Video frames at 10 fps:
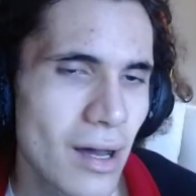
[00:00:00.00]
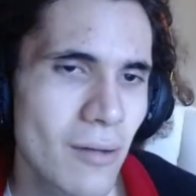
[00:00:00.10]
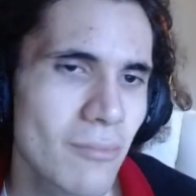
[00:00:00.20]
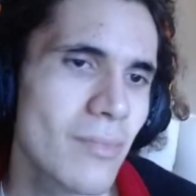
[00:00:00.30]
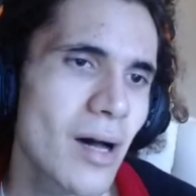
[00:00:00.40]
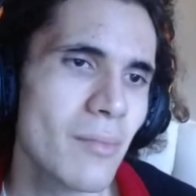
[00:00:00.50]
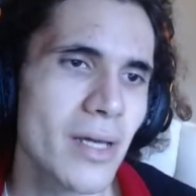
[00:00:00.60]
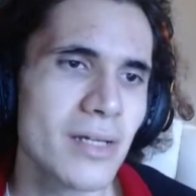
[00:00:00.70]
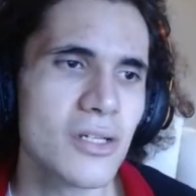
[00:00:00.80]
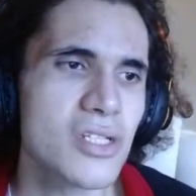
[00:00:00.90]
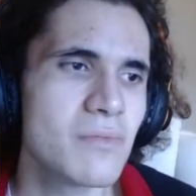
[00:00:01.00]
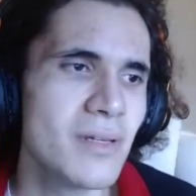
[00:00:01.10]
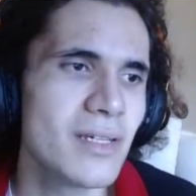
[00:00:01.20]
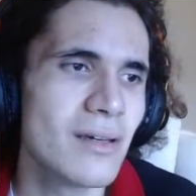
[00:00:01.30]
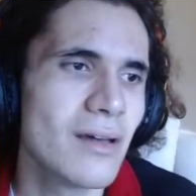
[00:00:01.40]
I'm English
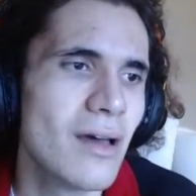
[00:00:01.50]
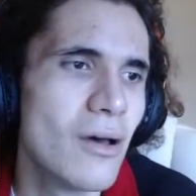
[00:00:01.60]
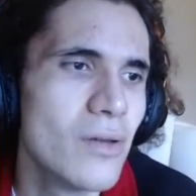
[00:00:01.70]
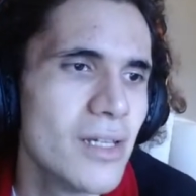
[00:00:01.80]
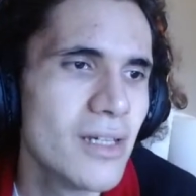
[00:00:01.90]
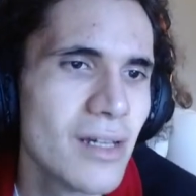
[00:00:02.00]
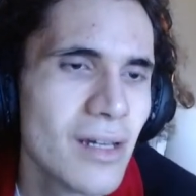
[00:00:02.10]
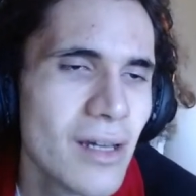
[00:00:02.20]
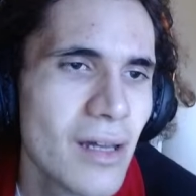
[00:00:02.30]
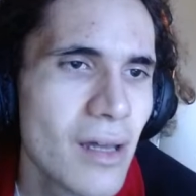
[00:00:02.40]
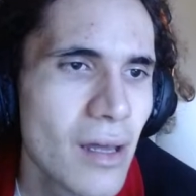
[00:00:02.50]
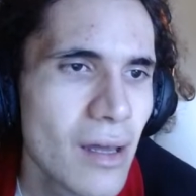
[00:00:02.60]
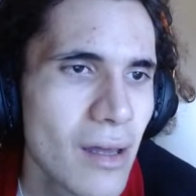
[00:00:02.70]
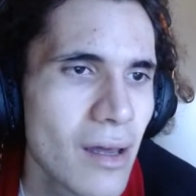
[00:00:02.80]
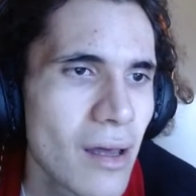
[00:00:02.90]
speaking only.
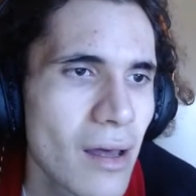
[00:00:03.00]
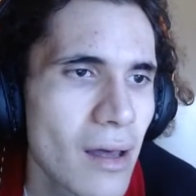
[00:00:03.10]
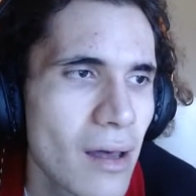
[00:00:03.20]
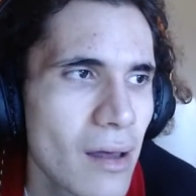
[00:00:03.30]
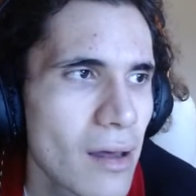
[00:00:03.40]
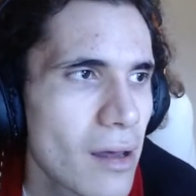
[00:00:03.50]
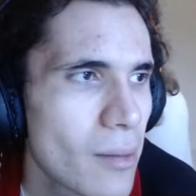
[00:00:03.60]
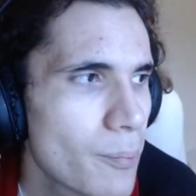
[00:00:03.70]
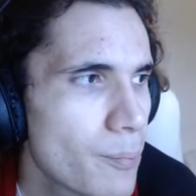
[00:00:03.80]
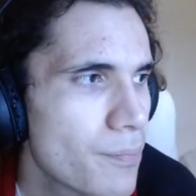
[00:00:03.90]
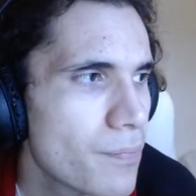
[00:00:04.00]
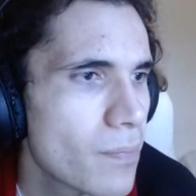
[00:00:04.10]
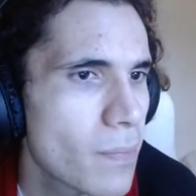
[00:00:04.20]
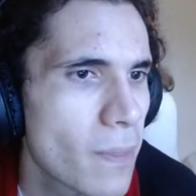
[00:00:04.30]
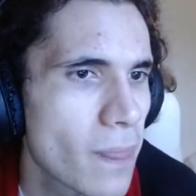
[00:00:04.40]

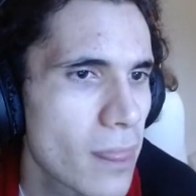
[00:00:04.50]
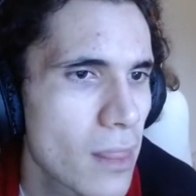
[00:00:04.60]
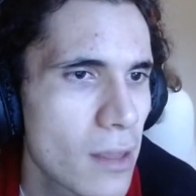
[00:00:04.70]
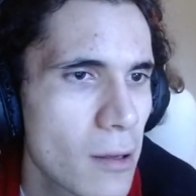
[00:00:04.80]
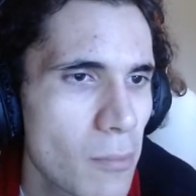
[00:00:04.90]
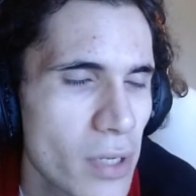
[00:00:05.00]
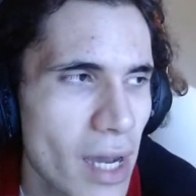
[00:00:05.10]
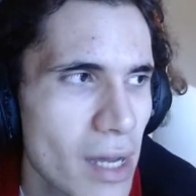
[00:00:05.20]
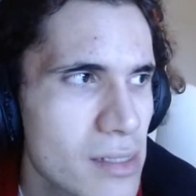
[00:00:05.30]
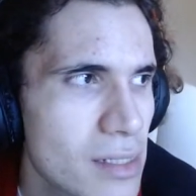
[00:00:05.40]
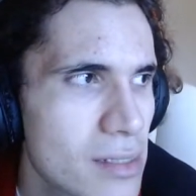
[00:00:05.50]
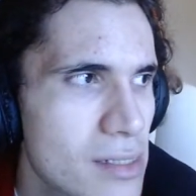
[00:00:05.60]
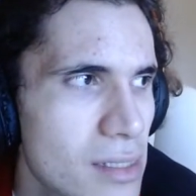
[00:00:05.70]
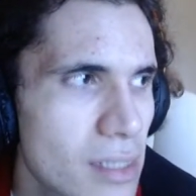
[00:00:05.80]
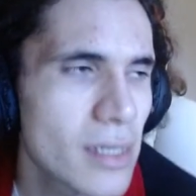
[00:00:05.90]
But yeah, as you can
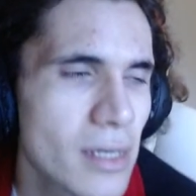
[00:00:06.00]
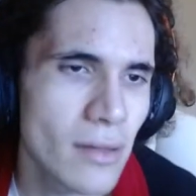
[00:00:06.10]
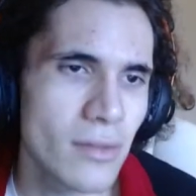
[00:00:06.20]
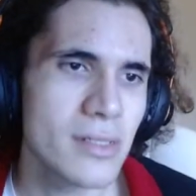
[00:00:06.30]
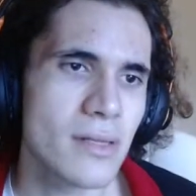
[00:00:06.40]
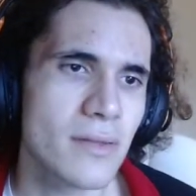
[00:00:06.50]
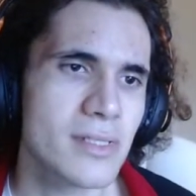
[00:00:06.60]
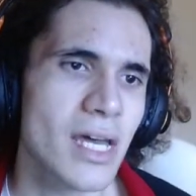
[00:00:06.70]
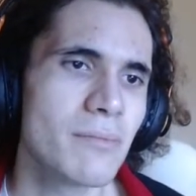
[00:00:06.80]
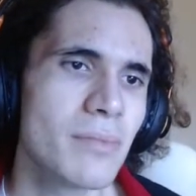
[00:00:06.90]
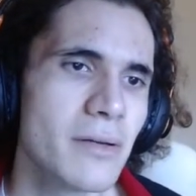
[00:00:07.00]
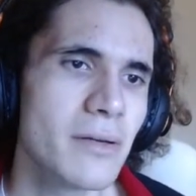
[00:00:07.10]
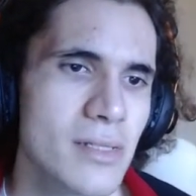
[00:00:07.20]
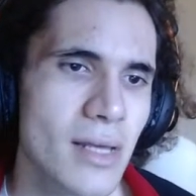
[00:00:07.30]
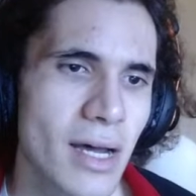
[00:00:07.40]
see here, these are the time
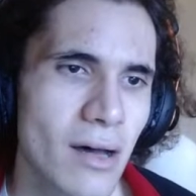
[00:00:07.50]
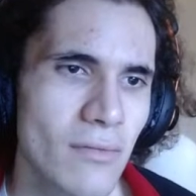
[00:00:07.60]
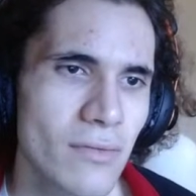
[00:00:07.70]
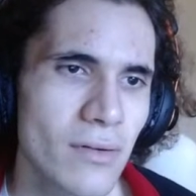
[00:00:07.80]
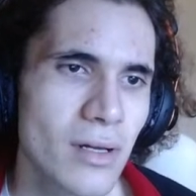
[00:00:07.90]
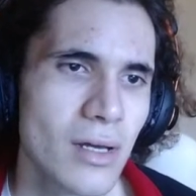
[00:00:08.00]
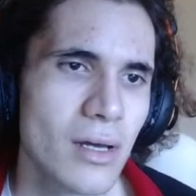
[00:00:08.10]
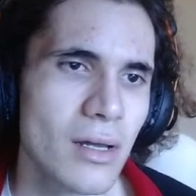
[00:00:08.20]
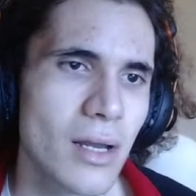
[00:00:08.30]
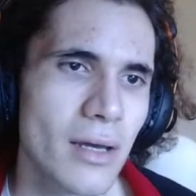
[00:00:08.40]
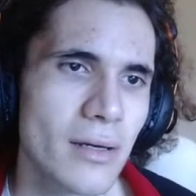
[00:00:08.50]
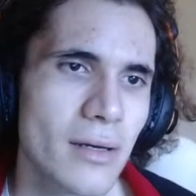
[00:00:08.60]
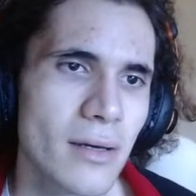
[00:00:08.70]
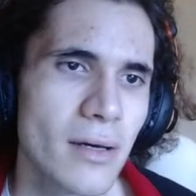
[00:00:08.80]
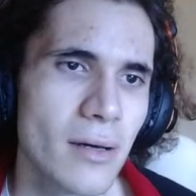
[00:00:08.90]
periods that I have. Like
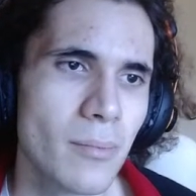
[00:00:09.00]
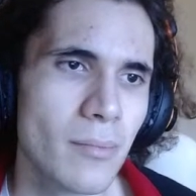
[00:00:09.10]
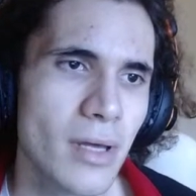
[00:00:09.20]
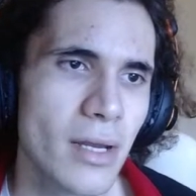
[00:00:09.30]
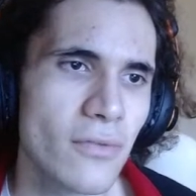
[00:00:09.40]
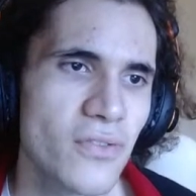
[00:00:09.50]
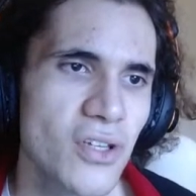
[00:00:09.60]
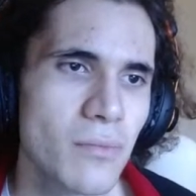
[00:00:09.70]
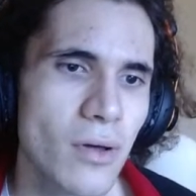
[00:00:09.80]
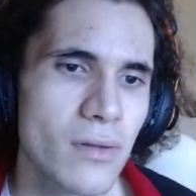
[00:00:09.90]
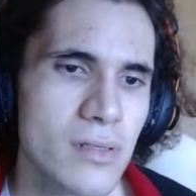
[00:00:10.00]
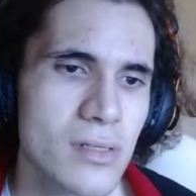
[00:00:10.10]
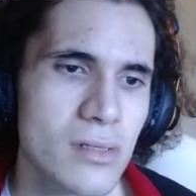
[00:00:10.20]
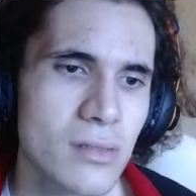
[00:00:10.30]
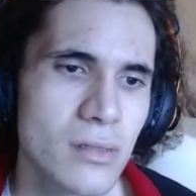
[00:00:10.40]
in a few
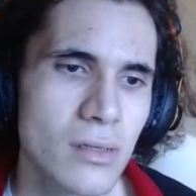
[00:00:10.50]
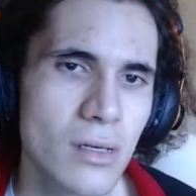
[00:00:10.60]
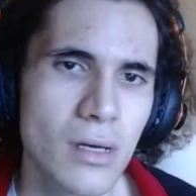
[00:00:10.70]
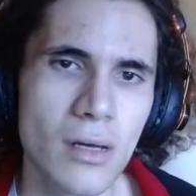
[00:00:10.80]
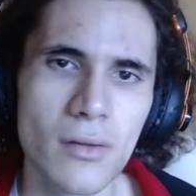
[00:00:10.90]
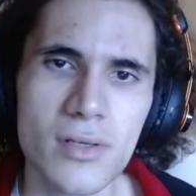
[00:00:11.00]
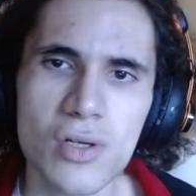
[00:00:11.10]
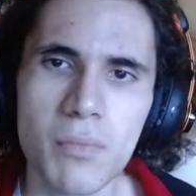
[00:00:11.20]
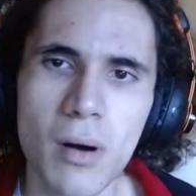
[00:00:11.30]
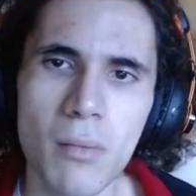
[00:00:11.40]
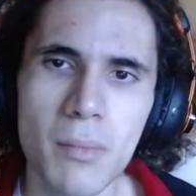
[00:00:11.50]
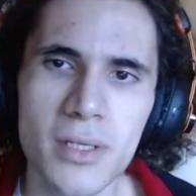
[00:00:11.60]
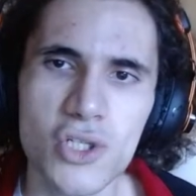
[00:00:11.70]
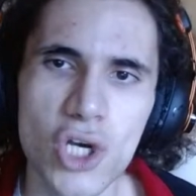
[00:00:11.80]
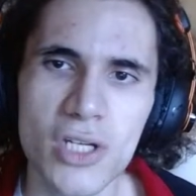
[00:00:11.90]
months, this will probably
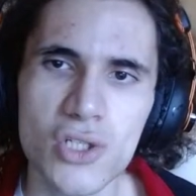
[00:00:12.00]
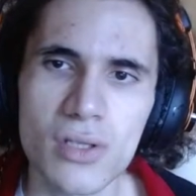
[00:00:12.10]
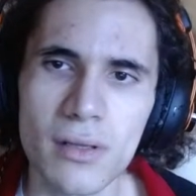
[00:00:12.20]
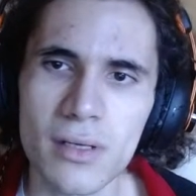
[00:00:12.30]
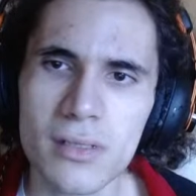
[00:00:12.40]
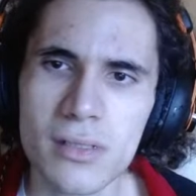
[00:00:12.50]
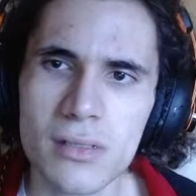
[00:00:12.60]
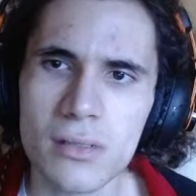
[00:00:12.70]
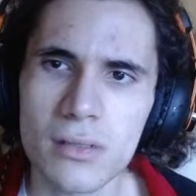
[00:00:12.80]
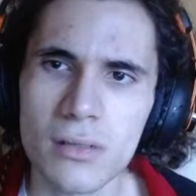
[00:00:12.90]
change to this.